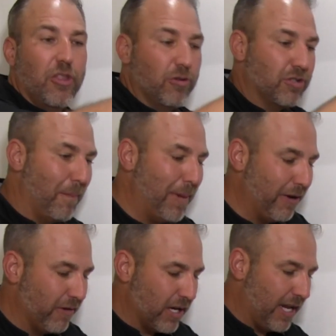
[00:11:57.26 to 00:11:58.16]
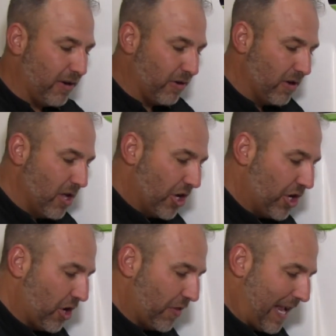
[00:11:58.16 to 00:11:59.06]
There's a mirror in here.
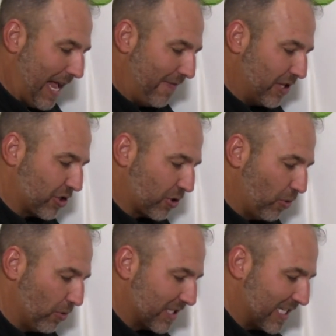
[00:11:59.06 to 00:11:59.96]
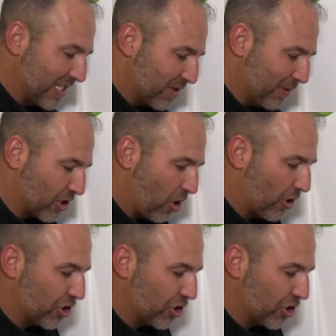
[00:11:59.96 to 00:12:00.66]
You know, they have this cool system. It's called a